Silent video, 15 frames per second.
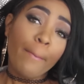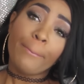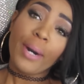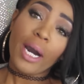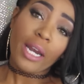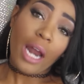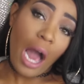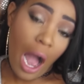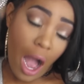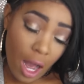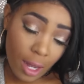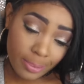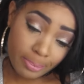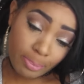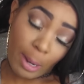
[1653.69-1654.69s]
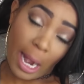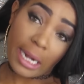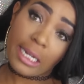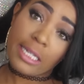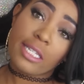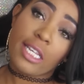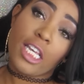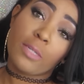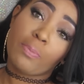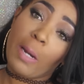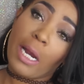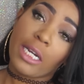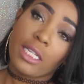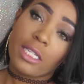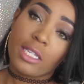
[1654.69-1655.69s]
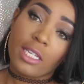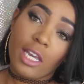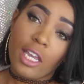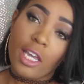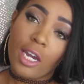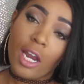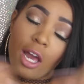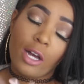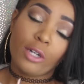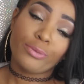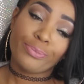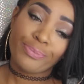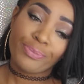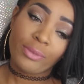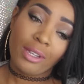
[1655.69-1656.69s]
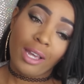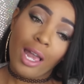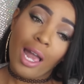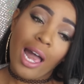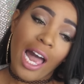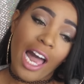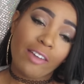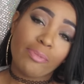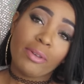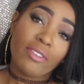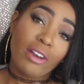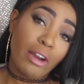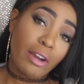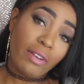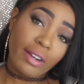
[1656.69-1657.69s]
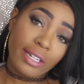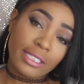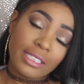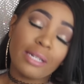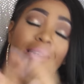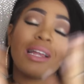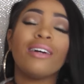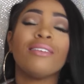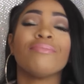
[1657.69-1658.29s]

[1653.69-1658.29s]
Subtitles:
But pregnancy is pregnancy, you know. I've been very, very sick.